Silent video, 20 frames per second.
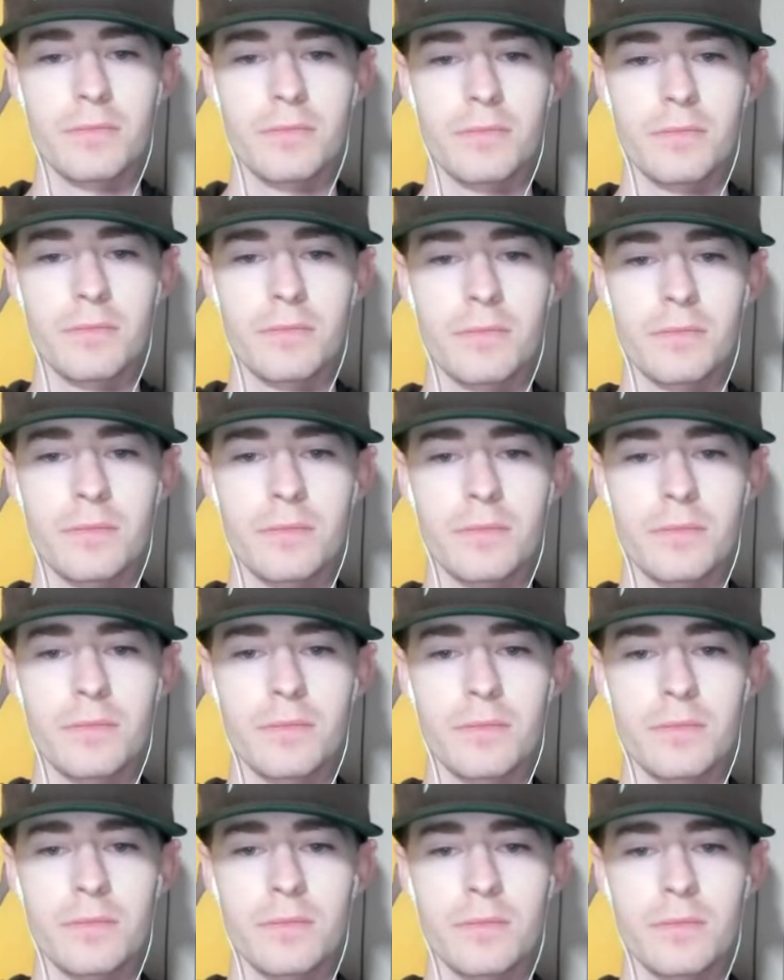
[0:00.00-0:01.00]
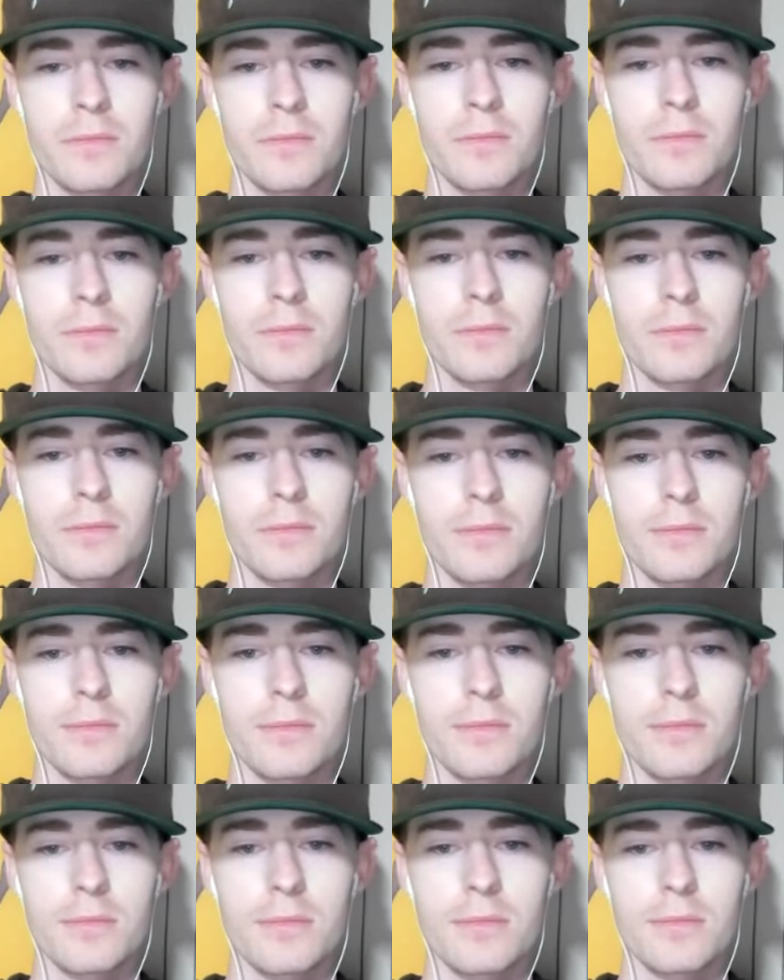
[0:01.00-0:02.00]

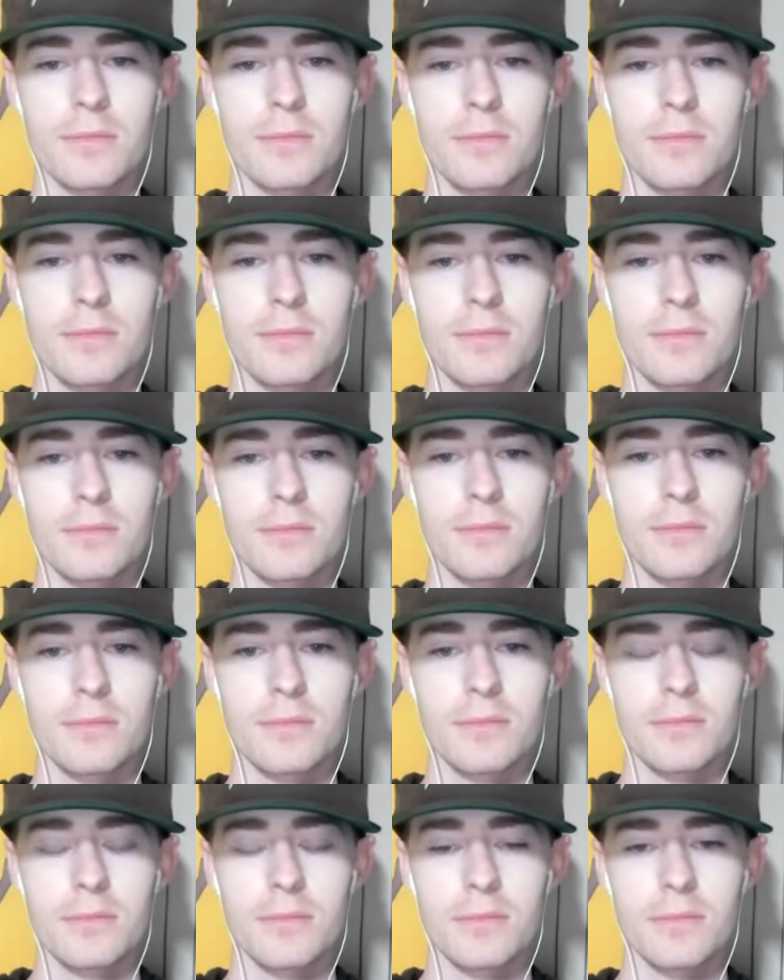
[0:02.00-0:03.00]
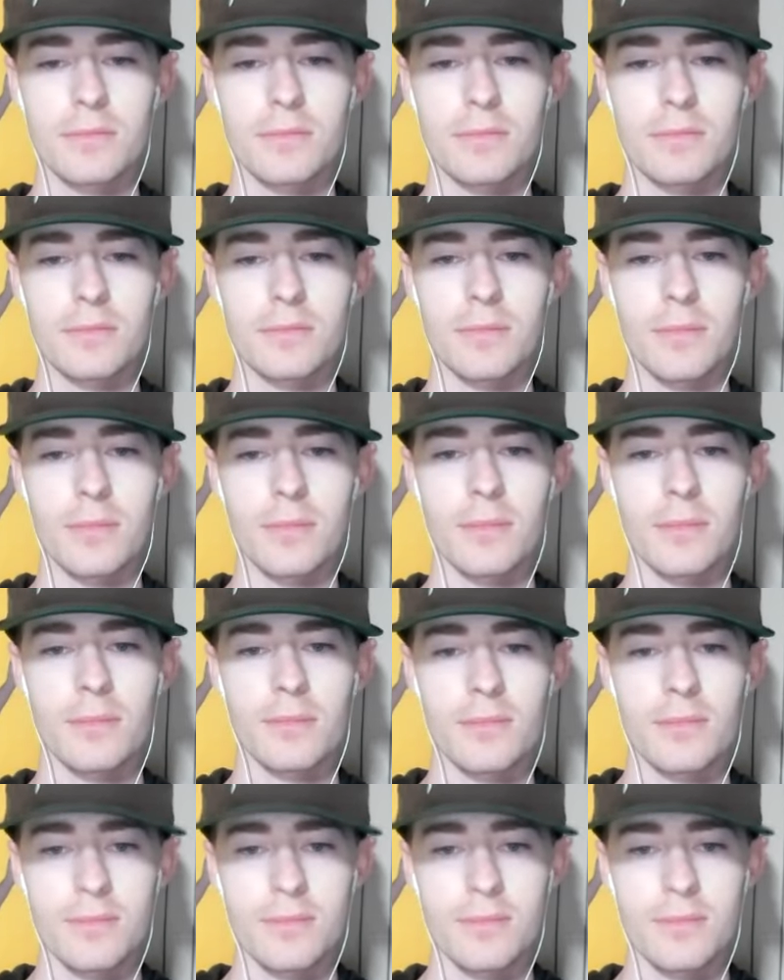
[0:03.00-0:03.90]
The person shown says nothing.